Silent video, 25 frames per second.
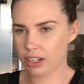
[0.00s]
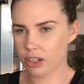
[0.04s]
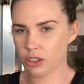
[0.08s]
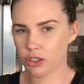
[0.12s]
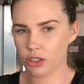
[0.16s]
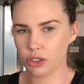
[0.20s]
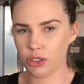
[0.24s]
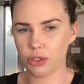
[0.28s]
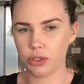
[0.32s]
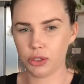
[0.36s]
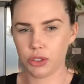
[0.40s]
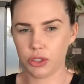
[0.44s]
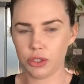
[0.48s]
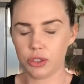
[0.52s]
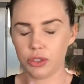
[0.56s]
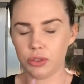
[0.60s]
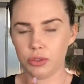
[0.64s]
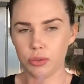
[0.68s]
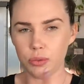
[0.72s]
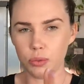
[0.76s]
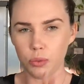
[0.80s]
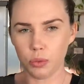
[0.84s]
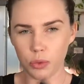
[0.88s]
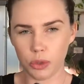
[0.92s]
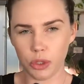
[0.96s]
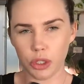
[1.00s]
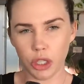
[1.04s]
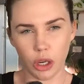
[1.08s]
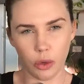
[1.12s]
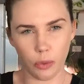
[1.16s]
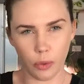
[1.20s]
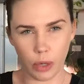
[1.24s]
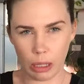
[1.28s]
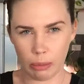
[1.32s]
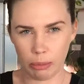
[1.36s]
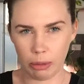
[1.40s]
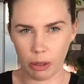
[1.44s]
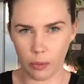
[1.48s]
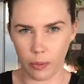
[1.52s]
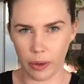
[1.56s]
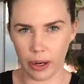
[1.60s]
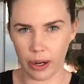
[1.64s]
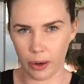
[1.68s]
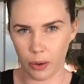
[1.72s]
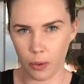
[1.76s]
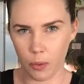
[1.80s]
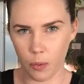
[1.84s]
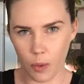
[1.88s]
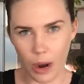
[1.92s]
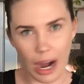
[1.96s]
you don't want to be
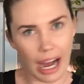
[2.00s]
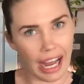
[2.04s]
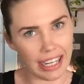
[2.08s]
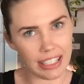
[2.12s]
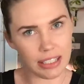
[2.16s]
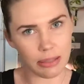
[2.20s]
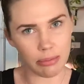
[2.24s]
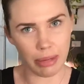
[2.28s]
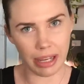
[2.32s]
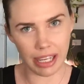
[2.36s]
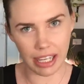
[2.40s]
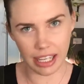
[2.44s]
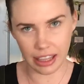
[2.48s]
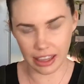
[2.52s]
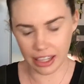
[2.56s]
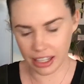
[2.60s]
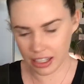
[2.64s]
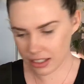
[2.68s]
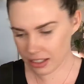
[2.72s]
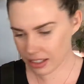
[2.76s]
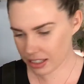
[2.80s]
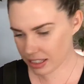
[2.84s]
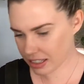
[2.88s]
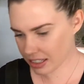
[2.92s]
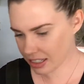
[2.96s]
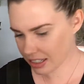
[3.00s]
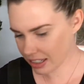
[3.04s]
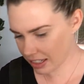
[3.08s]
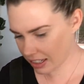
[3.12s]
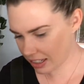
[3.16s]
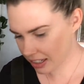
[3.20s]
wearing white making this.